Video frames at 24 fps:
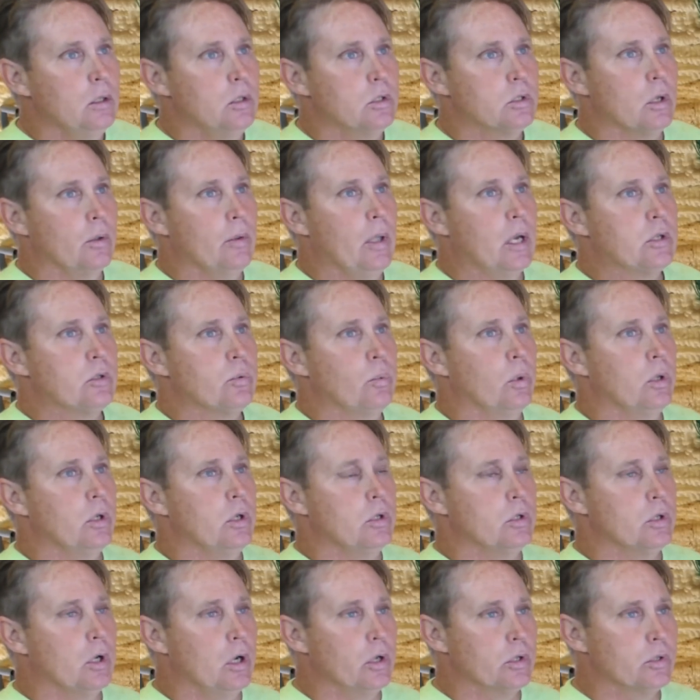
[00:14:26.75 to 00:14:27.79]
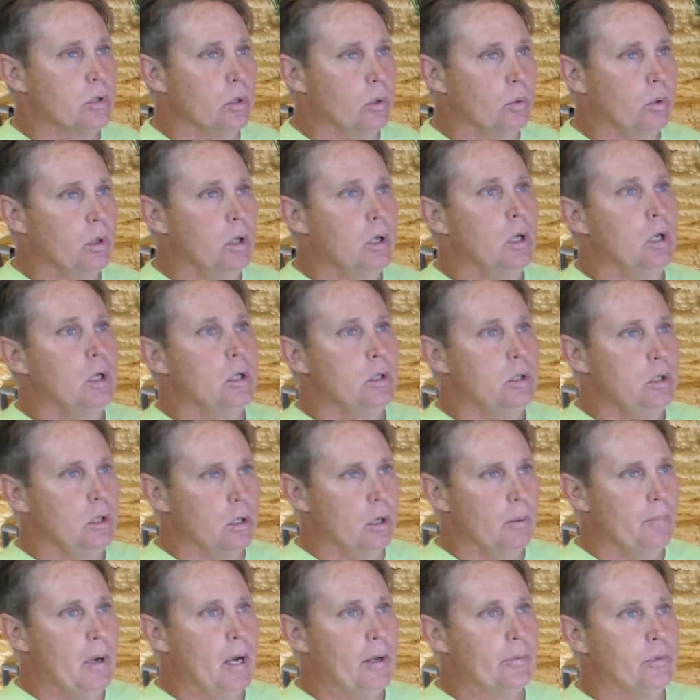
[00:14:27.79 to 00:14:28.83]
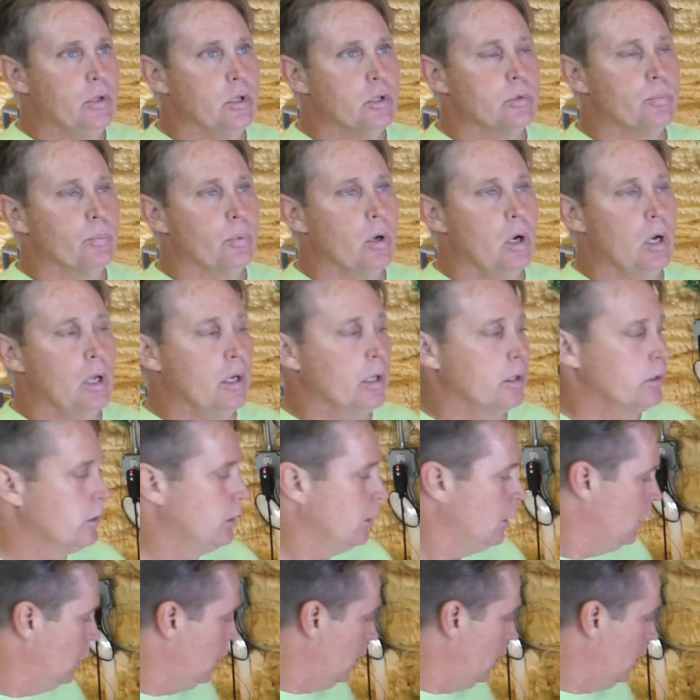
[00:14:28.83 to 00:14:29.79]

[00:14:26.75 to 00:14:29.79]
So that's what is also good about this product.